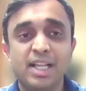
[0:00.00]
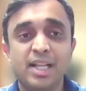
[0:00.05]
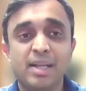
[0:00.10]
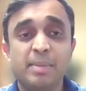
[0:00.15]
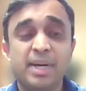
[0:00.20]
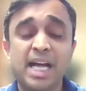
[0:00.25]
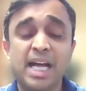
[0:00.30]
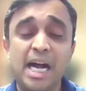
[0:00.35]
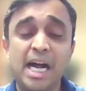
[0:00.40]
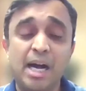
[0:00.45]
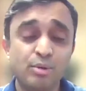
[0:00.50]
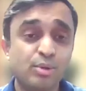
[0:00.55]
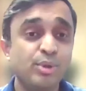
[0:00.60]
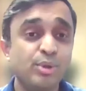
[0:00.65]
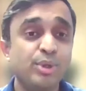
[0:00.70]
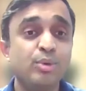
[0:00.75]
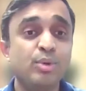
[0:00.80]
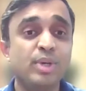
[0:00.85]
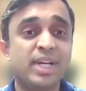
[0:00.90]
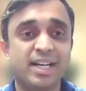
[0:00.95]
But how do
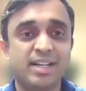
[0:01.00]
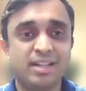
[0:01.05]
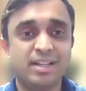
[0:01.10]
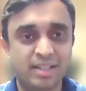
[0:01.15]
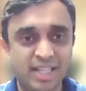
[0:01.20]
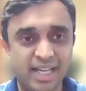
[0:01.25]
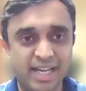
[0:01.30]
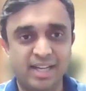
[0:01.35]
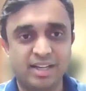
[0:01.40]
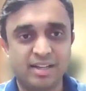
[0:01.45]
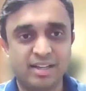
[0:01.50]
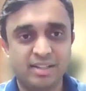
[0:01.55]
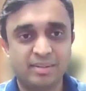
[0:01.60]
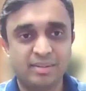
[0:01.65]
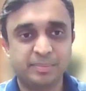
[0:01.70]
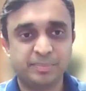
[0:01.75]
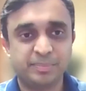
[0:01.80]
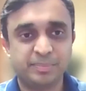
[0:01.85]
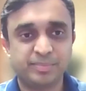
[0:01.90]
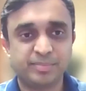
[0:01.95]
you get there?
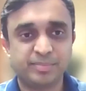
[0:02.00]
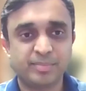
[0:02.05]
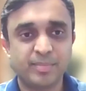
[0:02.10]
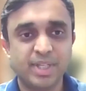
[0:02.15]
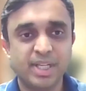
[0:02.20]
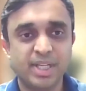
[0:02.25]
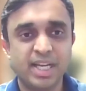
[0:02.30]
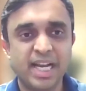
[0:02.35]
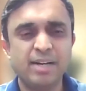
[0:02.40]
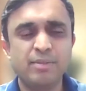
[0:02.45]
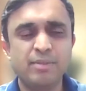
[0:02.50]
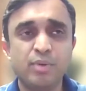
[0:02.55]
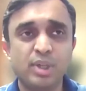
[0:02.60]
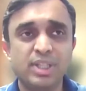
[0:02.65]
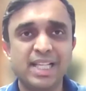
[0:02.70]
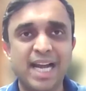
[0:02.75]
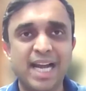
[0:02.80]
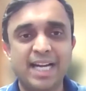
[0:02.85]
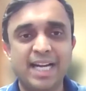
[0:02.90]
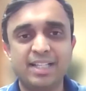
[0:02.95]
And for
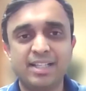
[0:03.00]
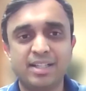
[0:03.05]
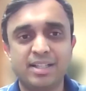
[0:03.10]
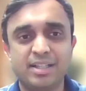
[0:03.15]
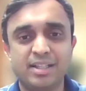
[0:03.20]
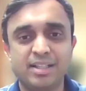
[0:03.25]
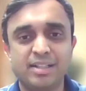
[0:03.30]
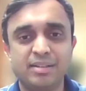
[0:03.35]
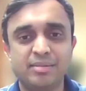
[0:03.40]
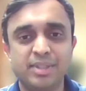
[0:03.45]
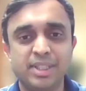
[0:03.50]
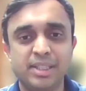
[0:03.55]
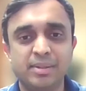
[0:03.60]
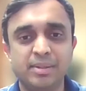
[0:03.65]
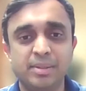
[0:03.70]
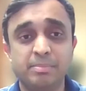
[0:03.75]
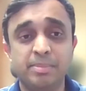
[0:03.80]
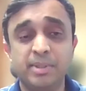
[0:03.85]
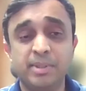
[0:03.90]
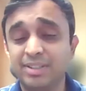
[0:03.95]
that,
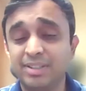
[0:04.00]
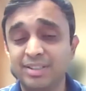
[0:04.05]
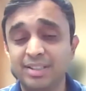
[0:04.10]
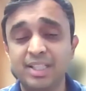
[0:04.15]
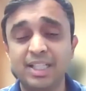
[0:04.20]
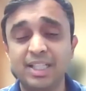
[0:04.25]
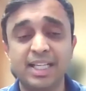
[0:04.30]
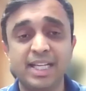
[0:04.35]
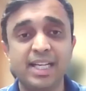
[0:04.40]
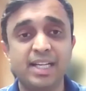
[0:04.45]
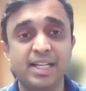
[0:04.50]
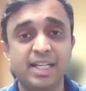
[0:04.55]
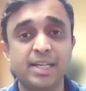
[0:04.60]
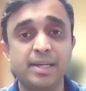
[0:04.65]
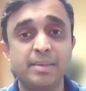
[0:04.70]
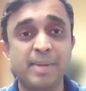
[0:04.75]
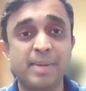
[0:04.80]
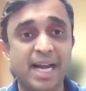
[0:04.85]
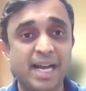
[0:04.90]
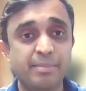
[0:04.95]
personally,
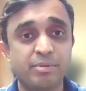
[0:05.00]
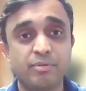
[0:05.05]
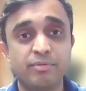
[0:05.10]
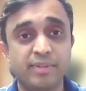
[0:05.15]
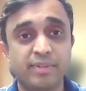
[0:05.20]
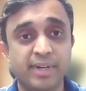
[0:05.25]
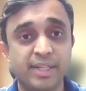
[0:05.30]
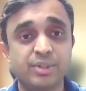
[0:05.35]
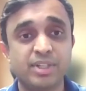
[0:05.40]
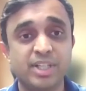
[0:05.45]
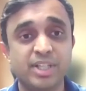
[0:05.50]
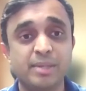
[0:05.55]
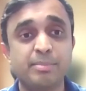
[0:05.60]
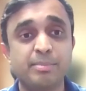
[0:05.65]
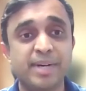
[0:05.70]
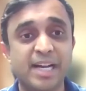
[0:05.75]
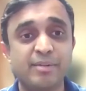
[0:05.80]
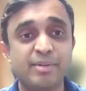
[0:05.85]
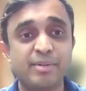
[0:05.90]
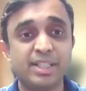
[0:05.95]
in my professional and
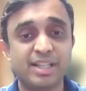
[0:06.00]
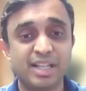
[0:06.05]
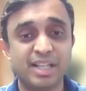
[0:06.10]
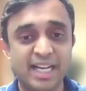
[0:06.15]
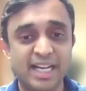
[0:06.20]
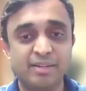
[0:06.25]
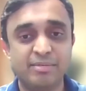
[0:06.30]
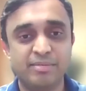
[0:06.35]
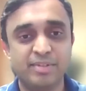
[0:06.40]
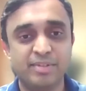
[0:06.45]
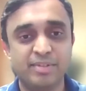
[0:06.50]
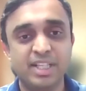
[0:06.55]
private life,